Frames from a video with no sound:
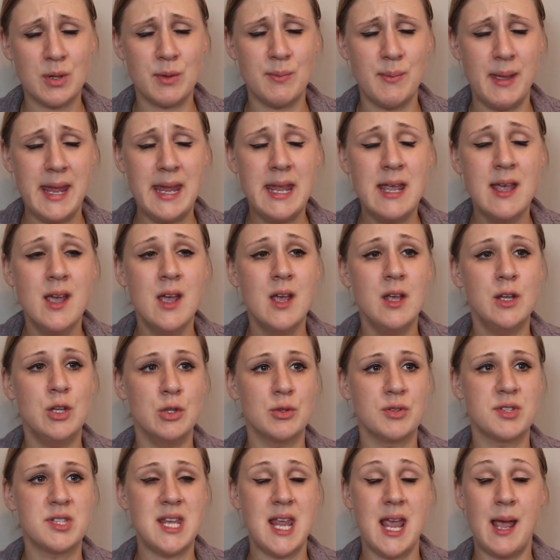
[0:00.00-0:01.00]
with me
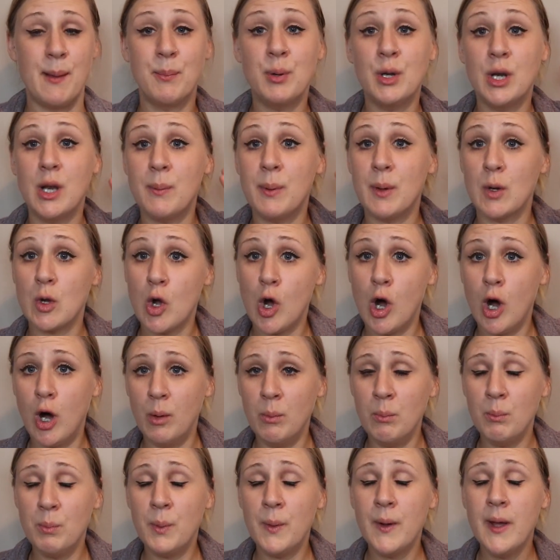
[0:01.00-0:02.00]
you'll see i put up a
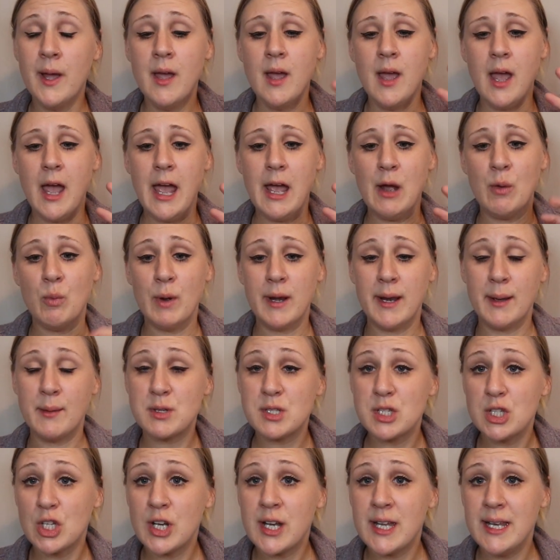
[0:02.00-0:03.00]
comp uh, when i
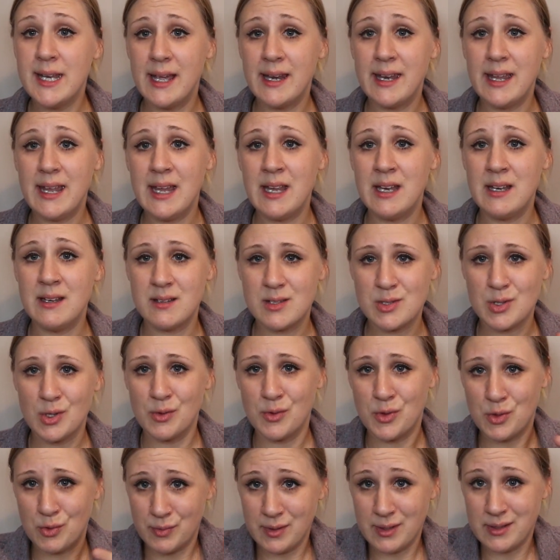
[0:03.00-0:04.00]
was looking at it in sort
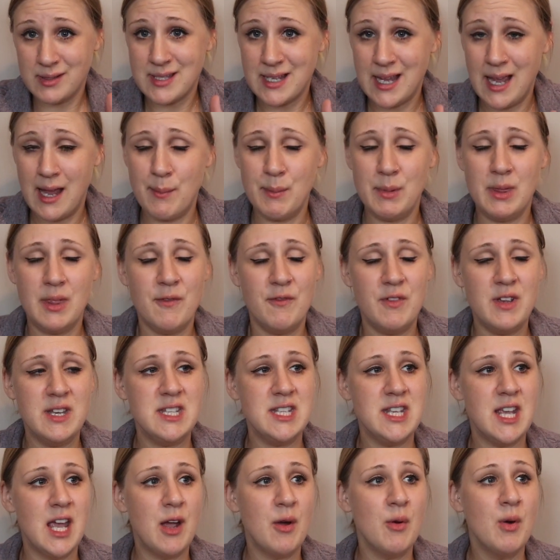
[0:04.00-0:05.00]
of the real time in the
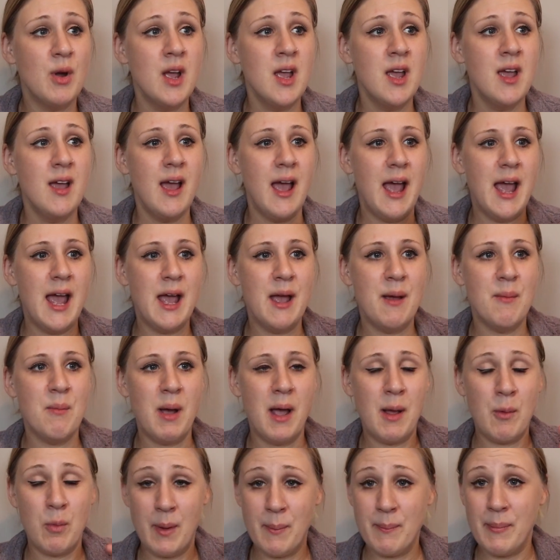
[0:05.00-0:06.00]
video um
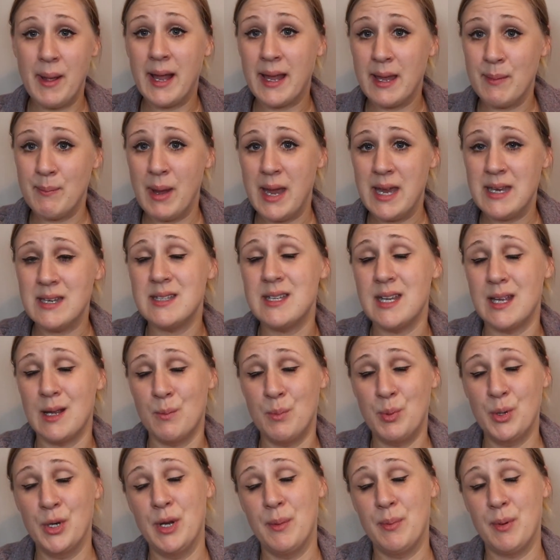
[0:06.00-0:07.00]
i went back in my editing
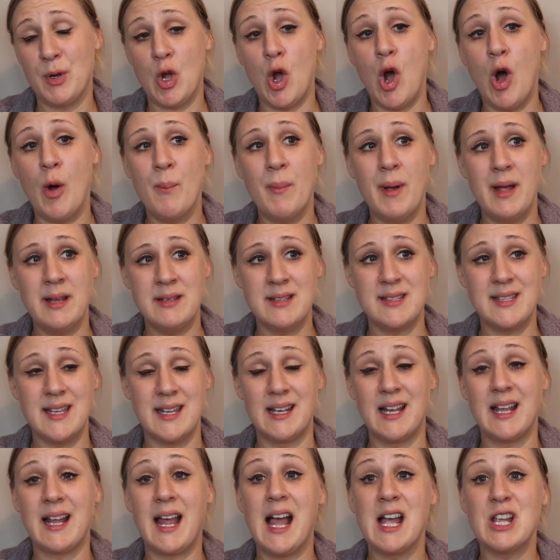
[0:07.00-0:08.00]
and put up a comp and
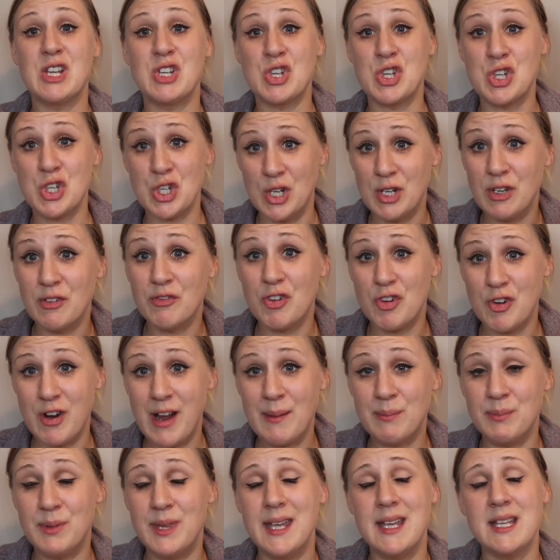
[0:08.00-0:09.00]
said like i should have
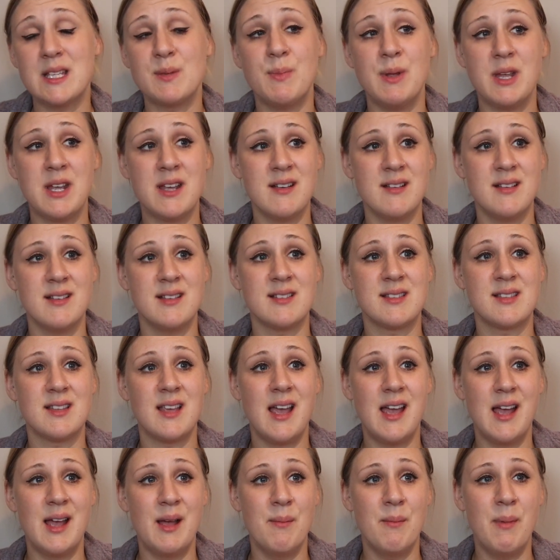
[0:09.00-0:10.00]
grabbed this because
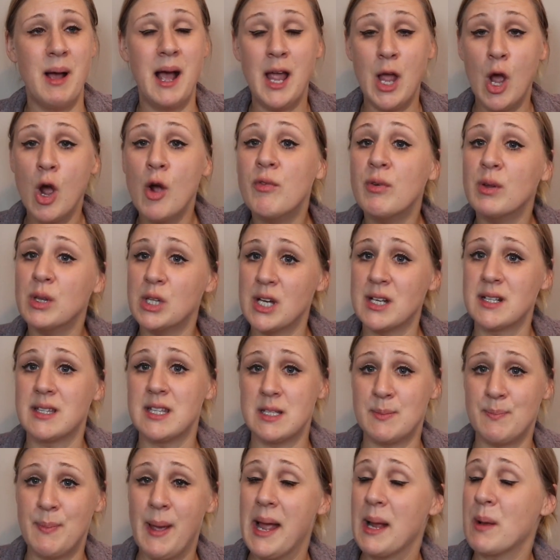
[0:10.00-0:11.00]
um i overlooked
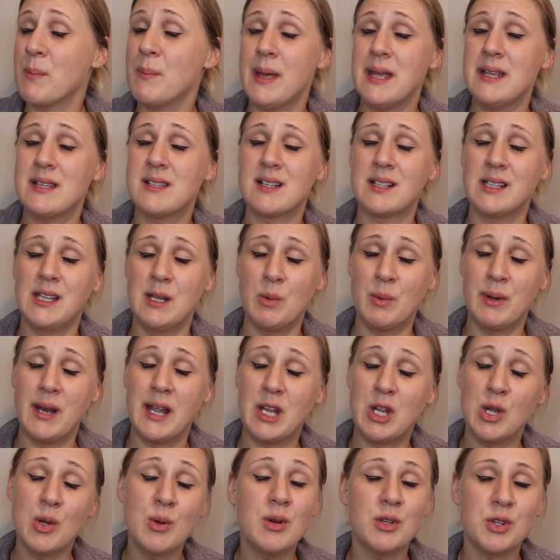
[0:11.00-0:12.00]
this bag basically when i
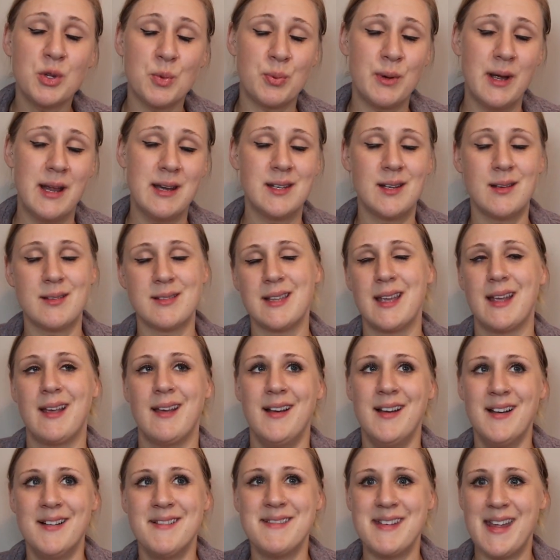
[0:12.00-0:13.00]
googled the brand, I was like,
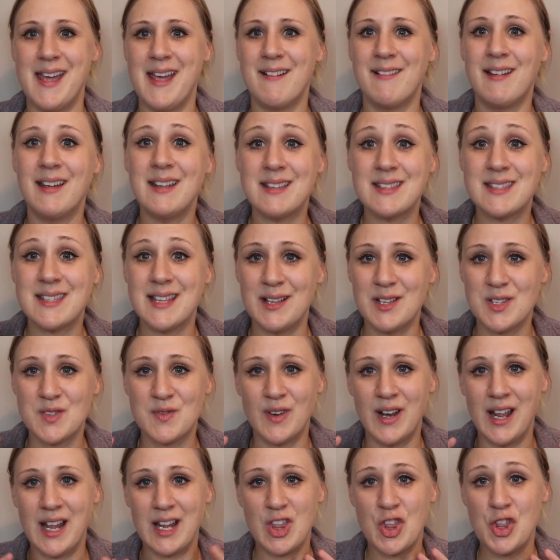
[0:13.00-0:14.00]
oh no, it sells
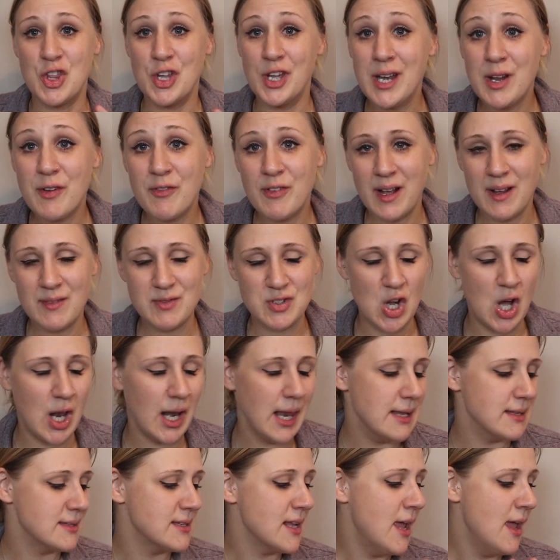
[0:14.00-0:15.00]
for like
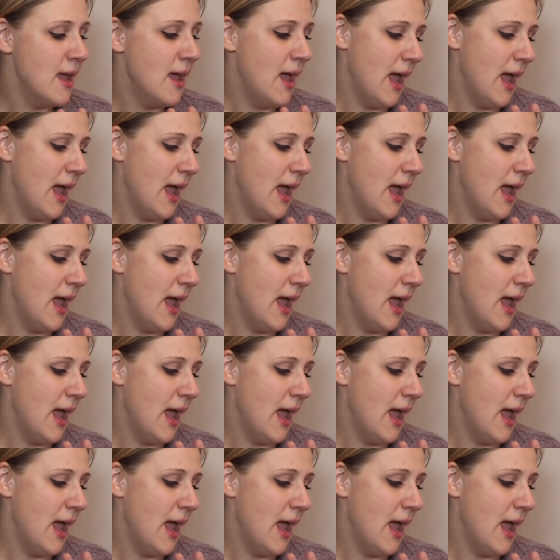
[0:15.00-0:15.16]
$35.